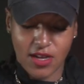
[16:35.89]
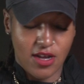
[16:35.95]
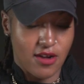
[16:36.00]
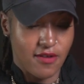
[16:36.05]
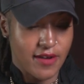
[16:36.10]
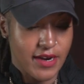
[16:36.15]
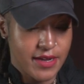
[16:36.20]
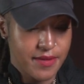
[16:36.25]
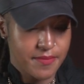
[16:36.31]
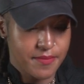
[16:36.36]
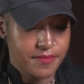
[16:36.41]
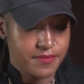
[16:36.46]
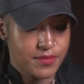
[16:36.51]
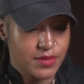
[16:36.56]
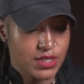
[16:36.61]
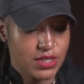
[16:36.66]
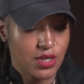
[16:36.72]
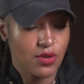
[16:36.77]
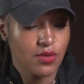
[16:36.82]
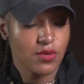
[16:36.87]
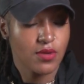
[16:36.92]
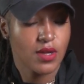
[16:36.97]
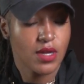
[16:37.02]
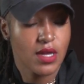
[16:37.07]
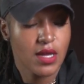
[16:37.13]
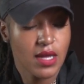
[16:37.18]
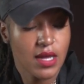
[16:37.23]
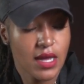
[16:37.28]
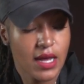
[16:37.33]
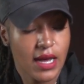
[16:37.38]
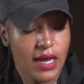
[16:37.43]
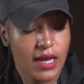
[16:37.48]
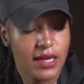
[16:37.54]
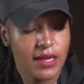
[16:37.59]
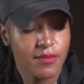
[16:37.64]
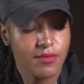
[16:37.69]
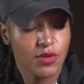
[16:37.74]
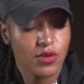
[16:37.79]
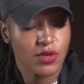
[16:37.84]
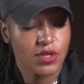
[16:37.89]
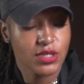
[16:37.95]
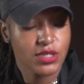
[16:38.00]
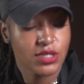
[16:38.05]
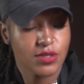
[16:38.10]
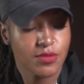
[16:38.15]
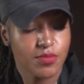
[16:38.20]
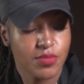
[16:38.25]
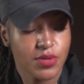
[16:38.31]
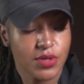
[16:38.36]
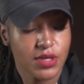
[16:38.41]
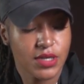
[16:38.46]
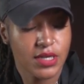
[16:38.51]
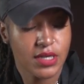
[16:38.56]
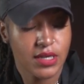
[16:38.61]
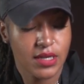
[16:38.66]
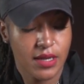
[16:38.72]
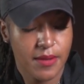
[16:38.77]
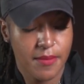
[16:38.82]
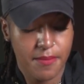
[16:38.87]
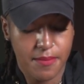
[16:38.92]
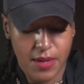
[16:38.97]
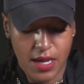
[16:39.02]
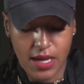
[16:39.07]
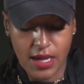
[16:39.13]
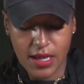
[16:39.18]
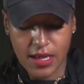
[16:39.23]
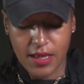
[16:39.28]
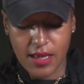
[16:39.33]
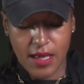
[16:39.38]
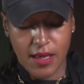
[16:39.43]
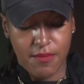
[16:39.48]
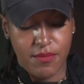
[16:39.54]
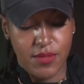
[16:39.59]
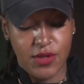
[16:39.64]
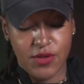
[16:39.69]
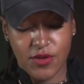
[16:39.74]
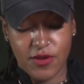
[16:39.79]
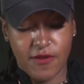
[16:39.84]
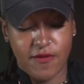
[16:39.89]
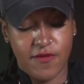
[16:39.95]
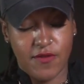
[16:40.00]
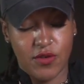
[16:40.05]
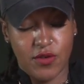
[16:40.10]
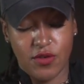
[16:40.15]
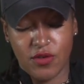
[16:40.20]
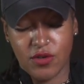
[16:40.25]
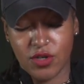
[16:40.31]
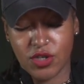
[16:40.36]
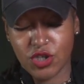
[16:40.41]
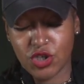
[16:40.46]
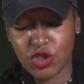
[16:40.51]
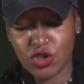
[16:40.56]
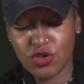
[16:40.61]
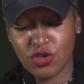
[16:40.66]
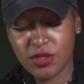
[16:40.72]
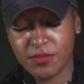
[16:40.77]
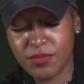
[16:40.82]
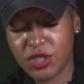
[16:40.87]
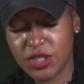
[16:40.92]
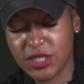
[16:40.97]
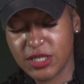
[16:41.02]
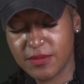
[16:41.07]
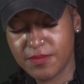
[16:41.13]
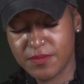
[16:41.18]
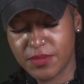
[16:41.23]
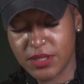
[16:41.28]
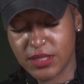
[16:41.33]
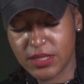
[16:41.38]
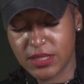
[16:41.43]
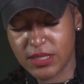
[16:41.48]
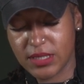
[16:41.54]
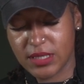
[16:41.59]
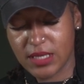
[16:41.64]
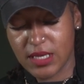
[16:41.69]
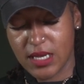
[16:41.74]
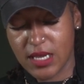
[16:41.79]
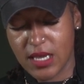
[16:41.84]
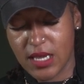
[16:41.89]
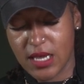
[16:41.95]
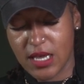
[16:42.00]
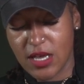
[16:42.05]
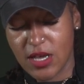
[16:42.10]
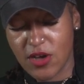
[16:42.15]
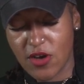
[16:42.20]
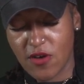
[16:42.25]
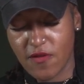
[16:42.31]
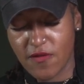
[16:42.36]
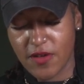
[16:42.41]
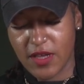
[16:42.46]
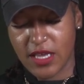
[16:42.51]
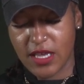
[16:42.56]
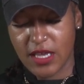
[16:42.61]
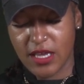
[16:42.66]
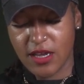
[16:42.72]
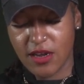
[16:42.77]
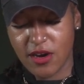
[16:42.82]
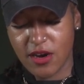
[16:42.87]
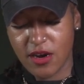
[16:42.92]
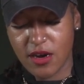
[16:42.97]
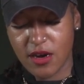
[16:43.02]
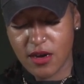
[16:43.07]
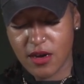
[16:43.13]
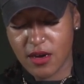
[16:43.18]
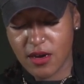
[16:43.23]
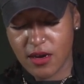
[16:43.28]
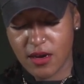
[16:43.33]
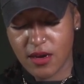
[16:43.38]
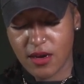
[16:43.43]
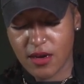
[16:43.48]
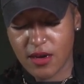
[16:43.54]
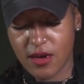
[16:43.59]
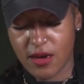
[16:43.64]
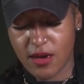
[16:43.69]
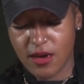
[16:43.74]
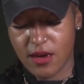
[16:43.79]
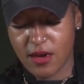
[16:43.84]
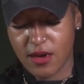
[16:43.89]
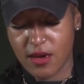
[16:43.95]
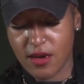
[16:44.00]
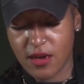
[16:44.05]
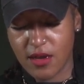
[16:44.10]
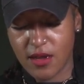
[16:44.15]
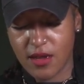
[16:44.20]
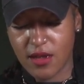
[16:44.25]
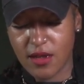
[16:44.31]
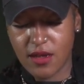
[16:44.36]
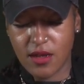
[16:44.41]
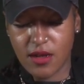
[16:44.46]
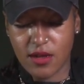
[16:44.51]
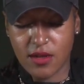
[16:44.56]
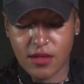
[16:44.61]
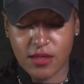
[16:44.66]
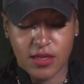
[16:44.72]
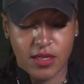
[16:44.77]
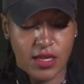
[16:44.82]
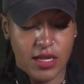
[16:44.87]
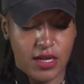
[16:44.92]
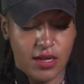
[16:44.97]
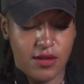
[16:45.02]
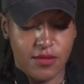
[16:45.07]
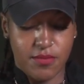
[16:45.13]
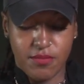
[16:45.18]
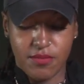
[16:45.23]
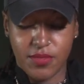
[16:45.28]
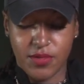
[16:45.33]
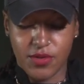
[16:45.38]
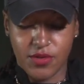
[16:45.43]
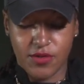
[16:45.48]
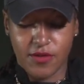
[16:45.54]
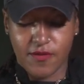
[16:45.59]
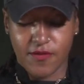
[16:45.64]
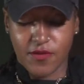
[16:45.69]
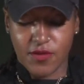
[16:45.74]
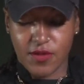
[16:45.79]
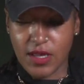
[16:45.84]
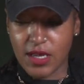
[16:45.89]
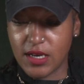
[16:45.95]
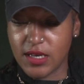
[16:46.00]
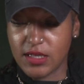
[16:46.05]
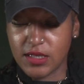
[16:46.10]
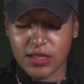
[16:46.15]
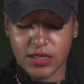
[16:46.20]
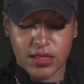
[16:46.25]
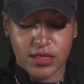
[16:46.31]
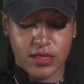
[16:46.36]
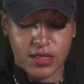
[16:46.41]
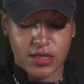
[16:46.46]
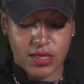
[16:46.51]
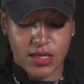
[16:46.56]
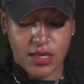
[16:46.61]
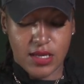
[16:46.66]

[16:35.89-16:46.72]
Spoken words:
All right. So I am going to put my beautiful strip chips over here. Oh, look how beautiful that is.